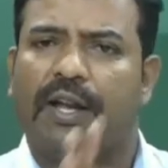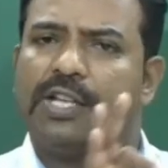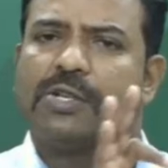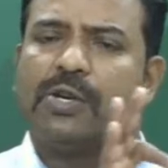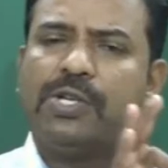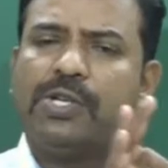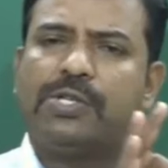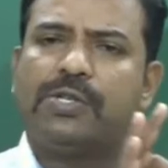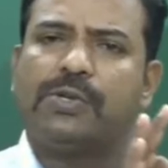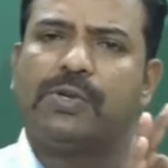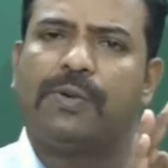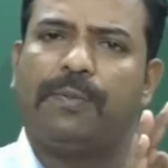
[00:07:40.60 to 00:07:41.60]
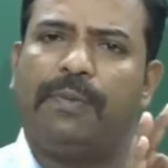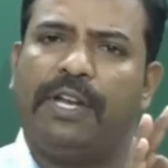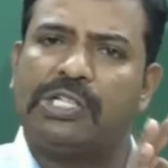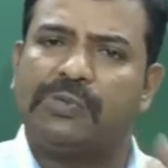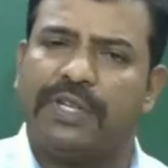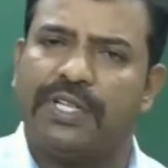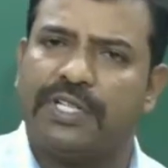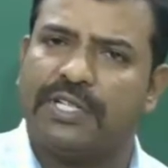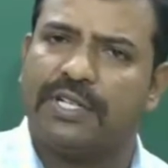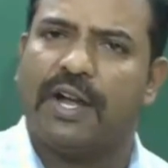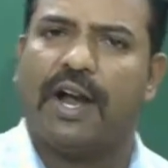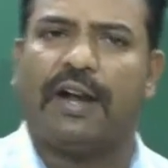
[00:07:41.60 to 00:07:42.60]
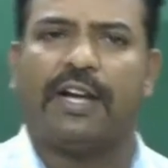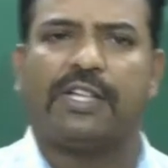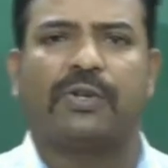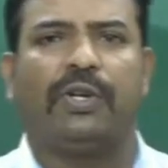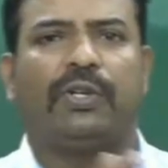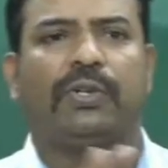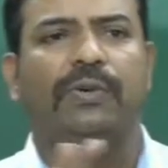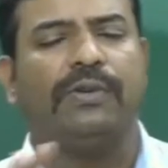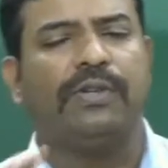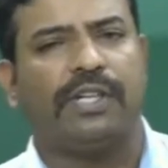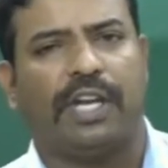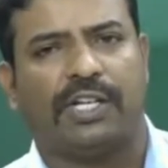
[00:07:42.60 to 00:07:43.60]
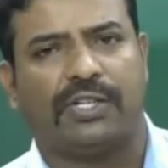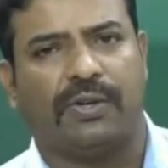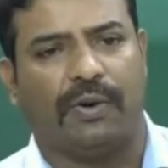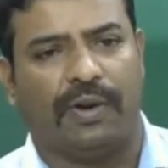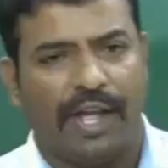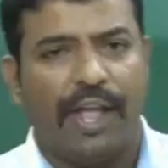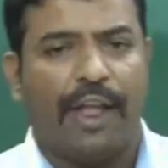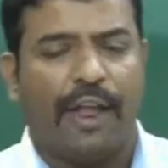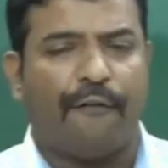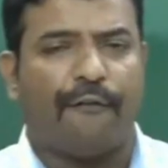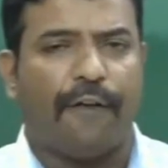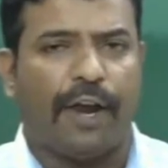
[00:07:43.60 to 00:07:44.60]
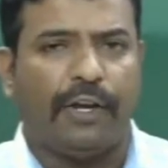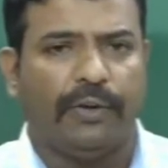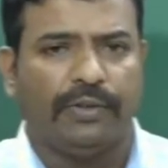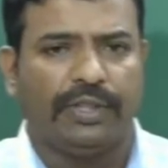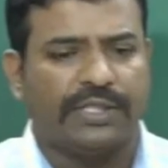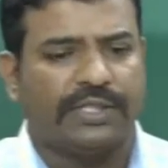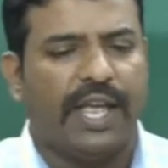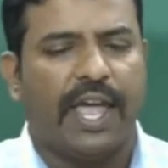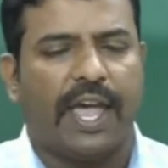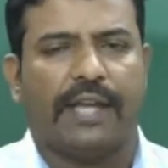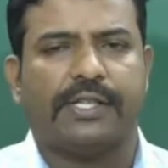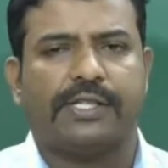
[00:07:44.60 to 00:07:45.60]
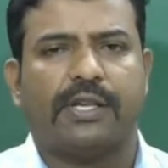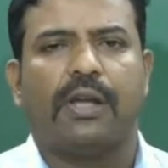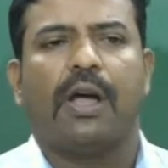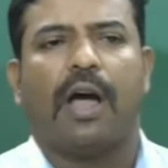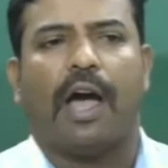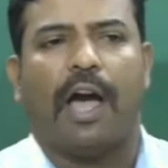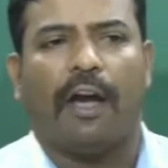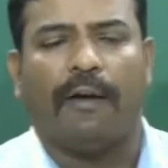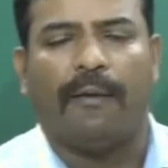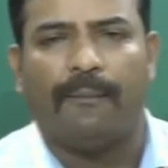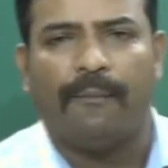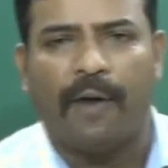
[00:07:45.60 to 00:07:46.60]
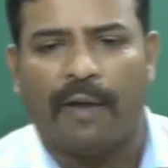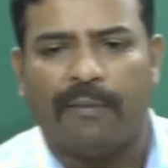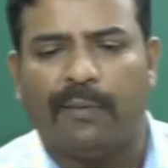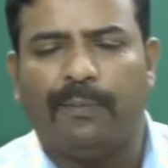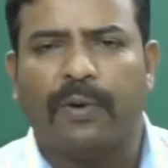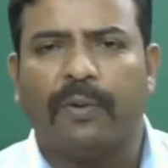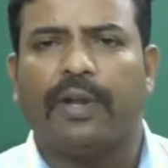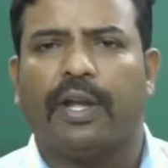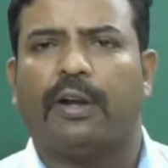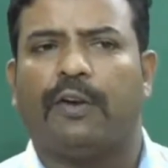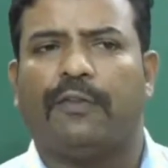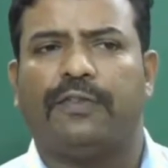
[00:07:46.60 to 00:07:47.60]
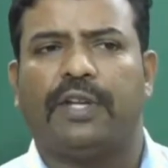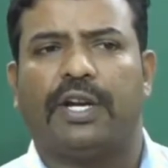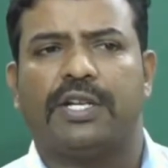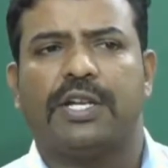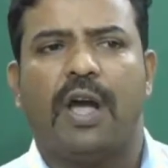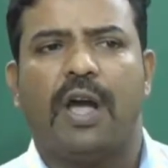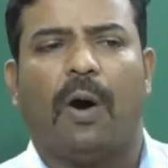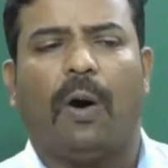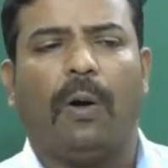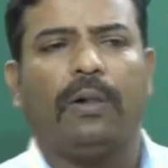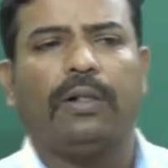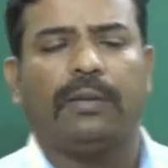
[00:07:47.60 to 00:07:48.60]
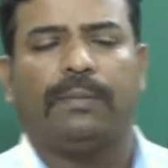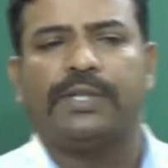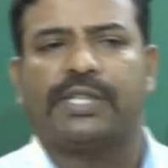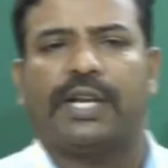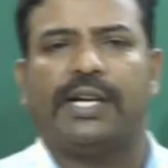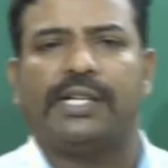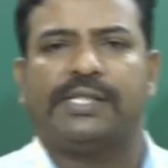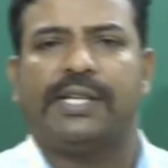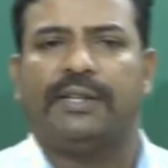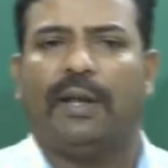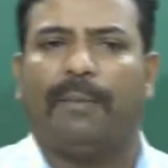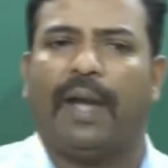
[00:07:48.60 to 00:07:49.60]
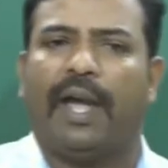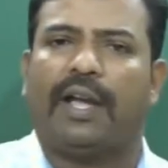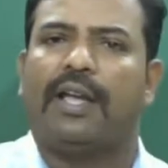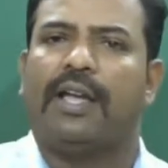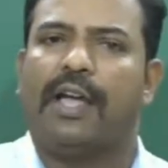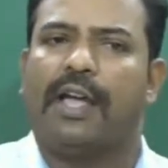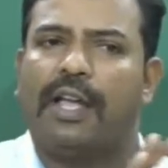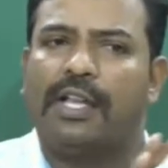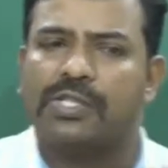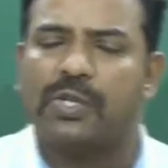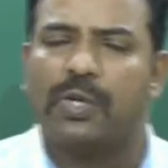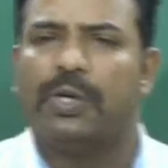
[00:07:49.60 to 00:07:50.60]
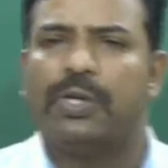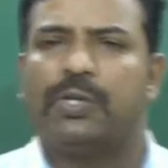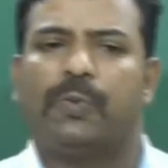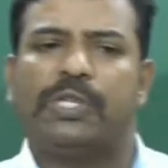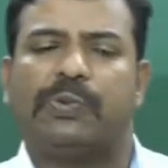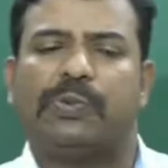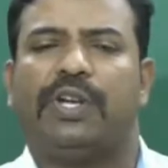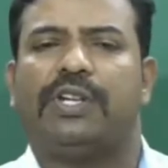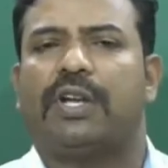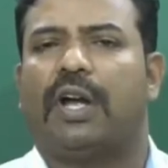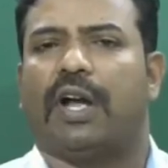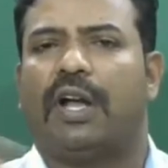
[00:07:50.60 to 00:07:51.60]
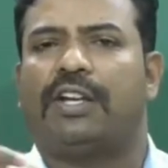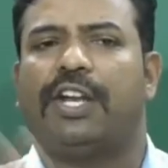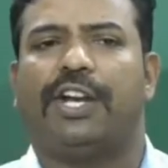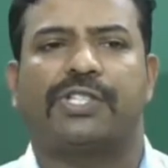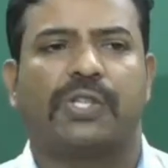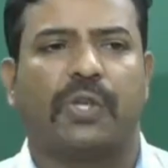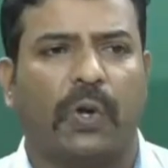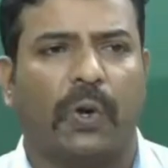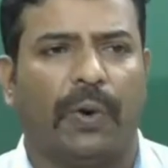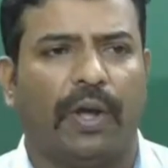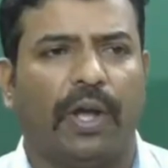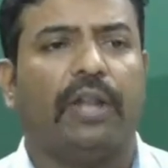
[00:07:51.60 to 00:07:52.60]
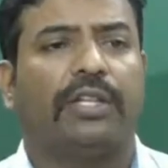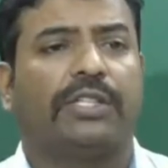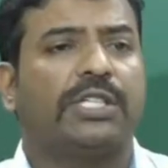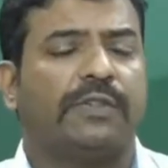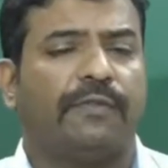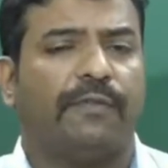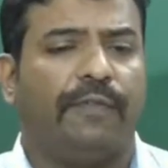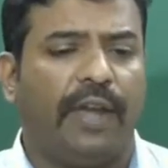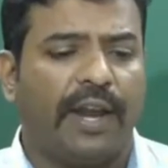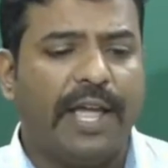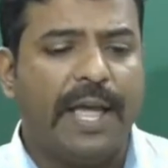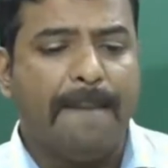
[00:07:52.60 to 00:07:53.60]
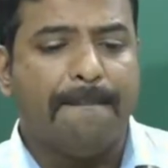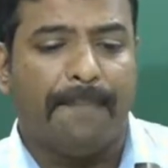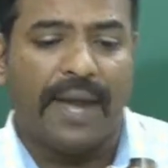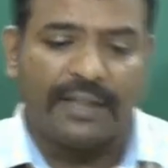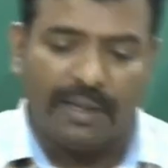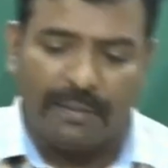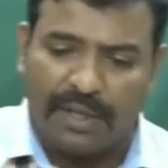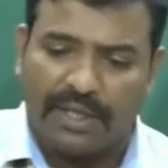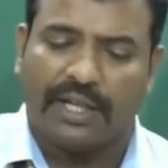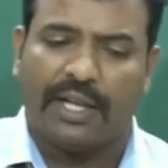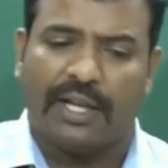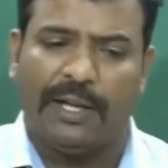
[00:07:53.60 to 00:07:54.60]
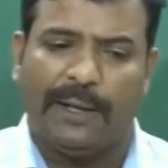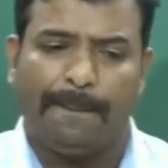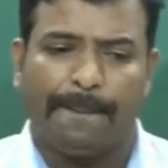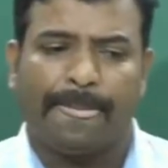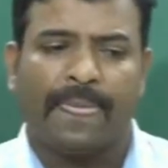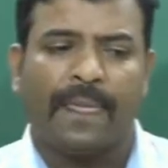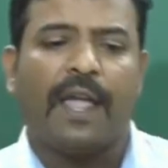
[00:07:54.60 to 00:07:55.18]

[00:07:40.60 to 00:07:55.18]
it's going to be sweet and it's going to taste good. If I do this, hence I have been proved enough that all the biscuits in the pack is going to be sweet and tastes good. This is where mathematically